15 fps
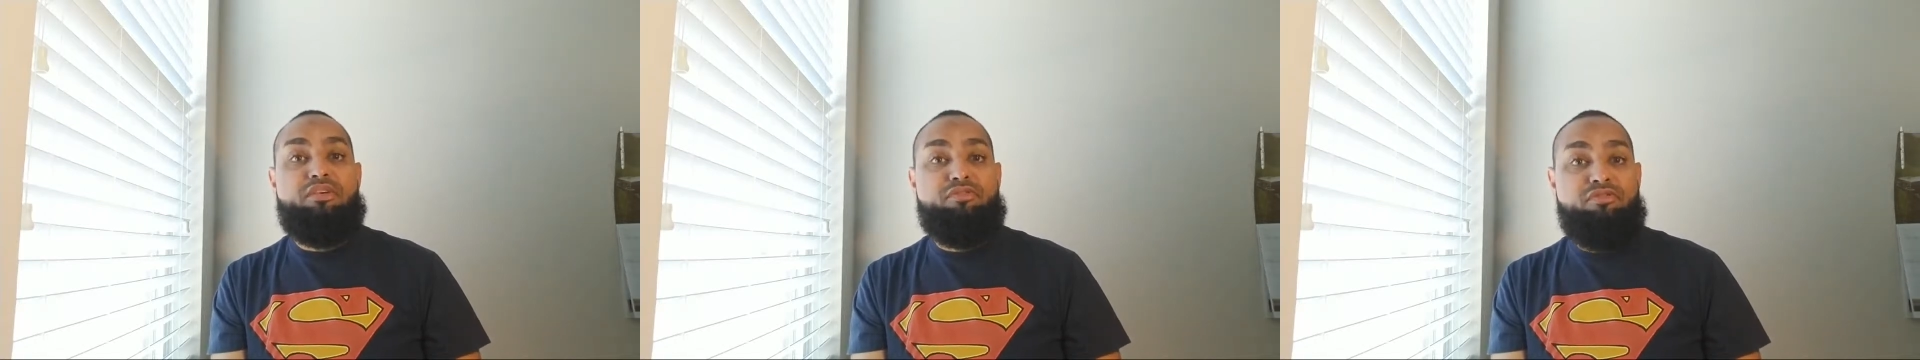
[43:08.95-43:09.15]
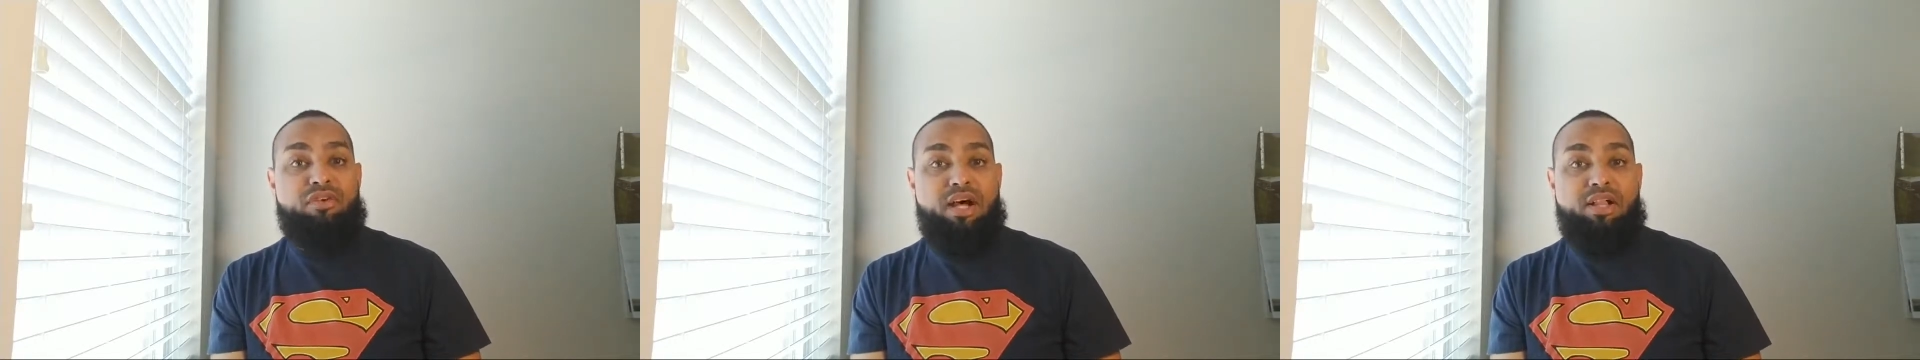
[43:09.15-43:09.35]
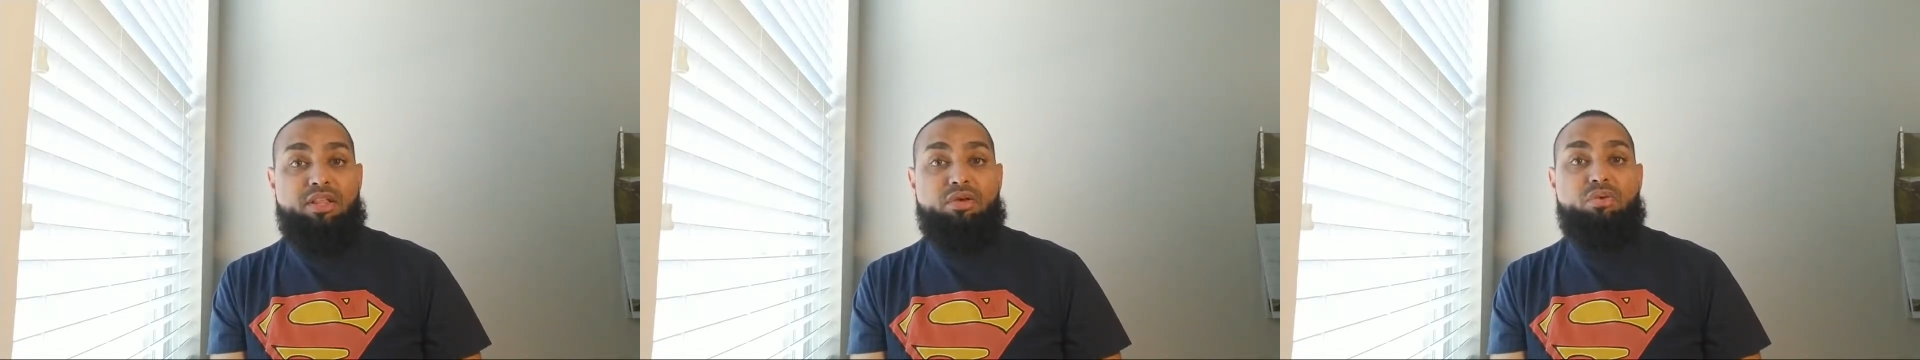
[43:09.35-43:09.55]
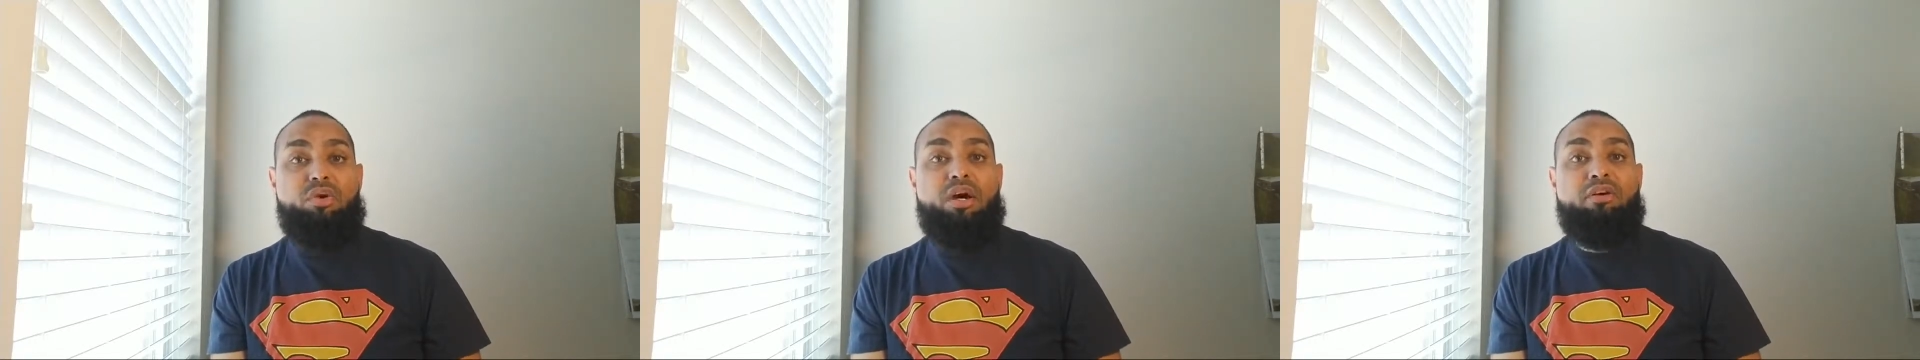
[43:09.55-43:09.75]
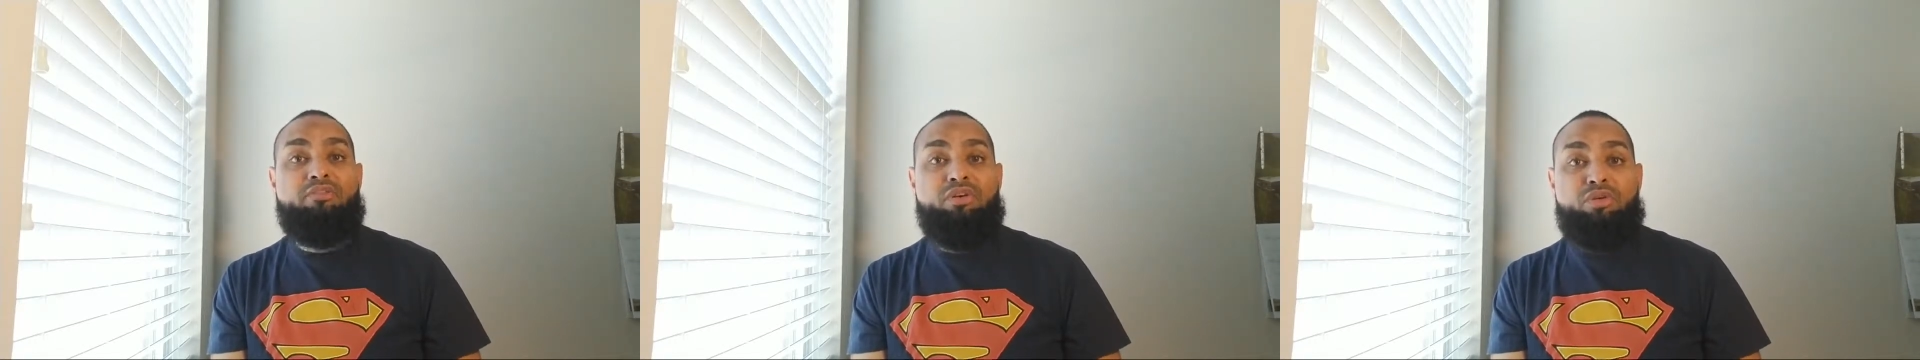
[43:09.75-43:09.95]
value
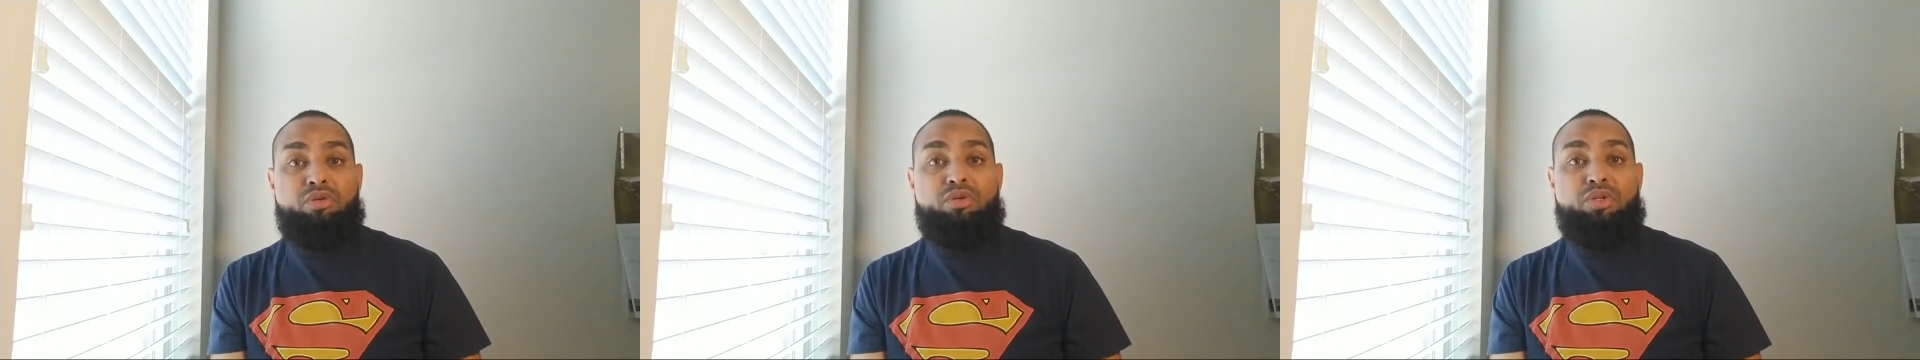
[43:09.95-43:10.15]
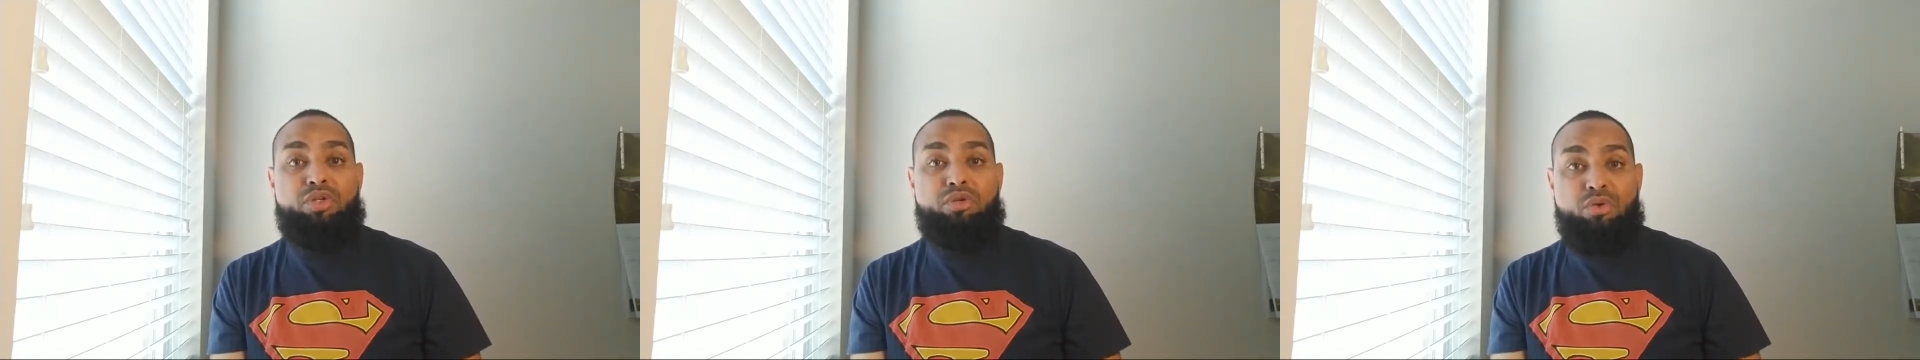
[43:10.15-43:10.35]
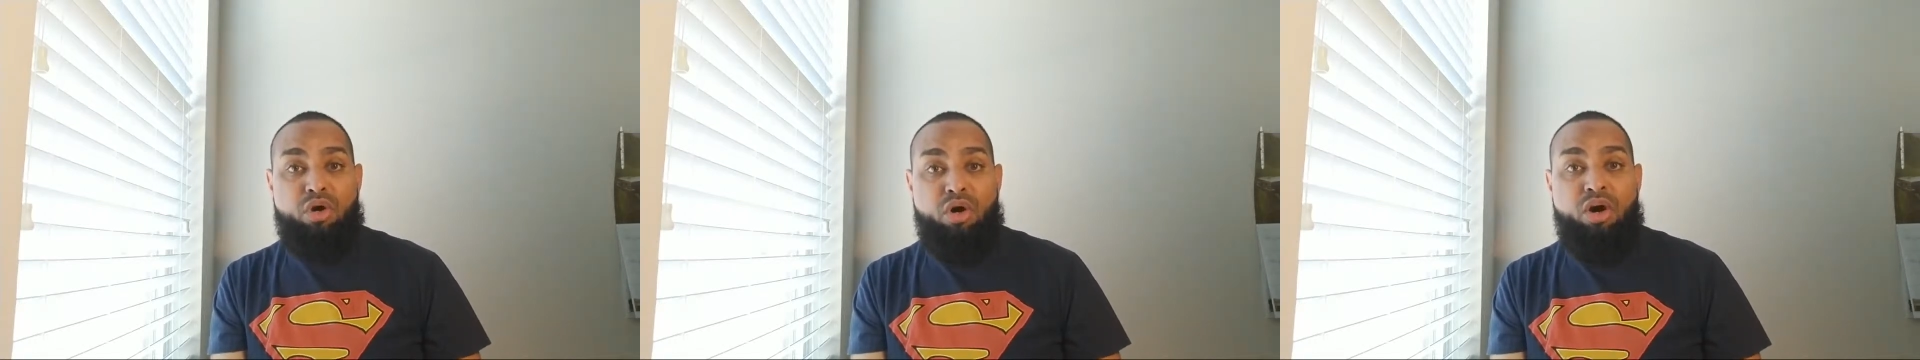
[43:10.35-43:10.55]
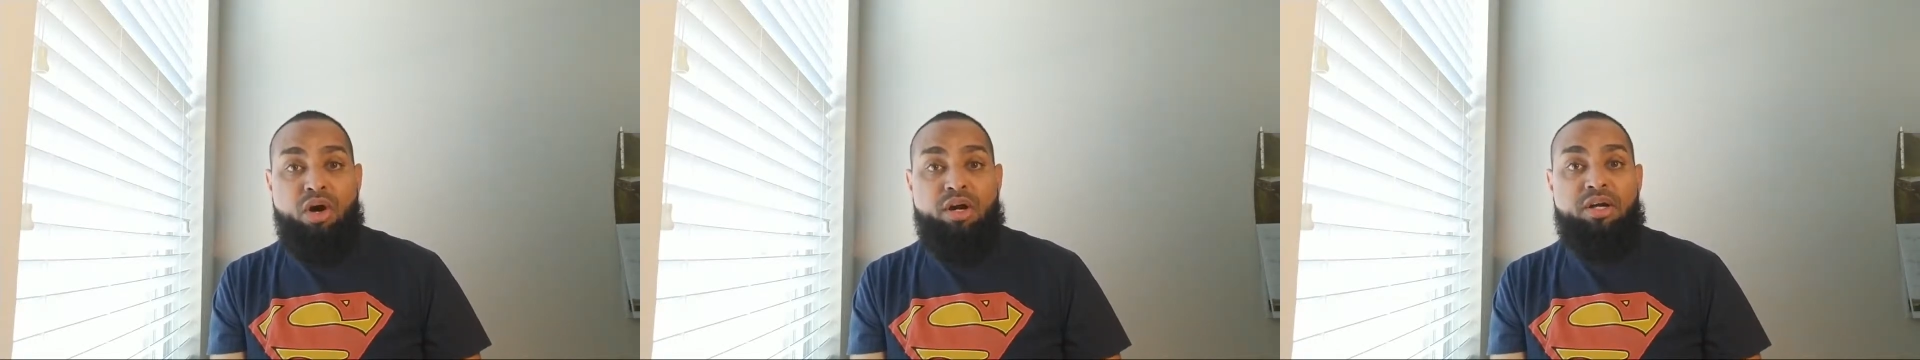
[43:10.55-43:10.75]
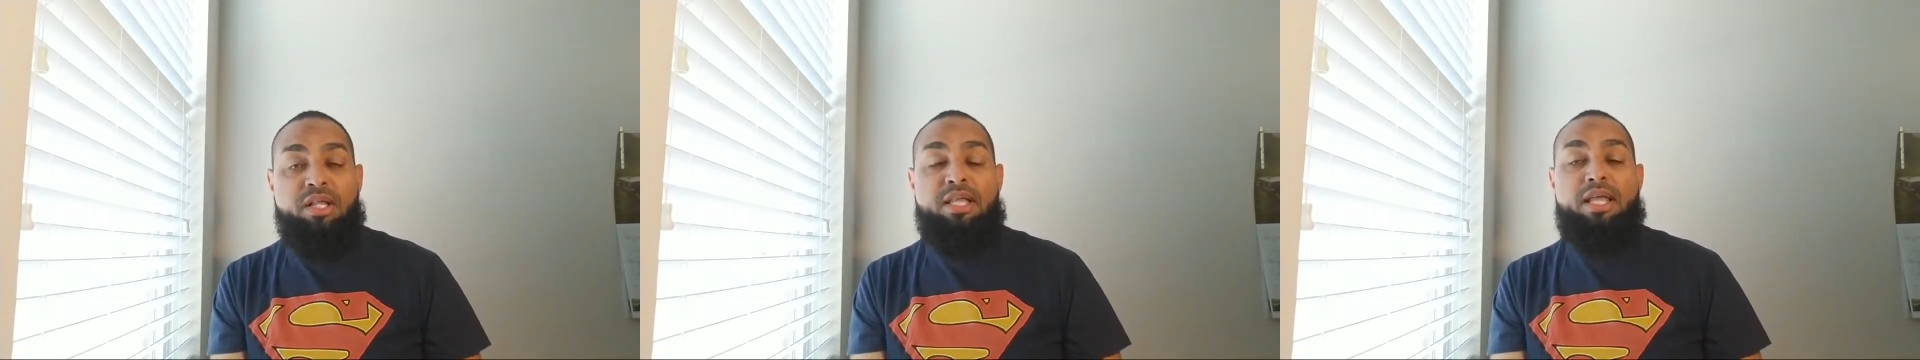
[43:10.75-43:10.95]
of who you are